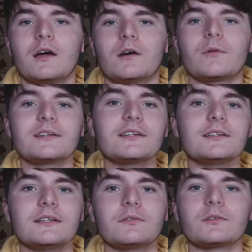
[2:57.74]

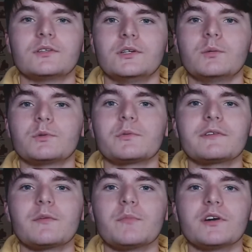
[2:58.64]
Resident Evil 2 was one
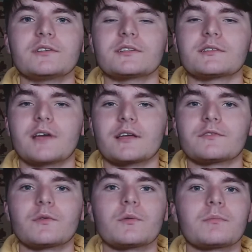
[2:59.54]
of the most
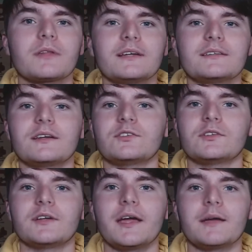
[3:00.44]
successful
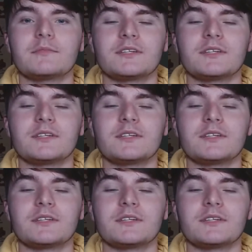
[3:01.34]
PlayStation games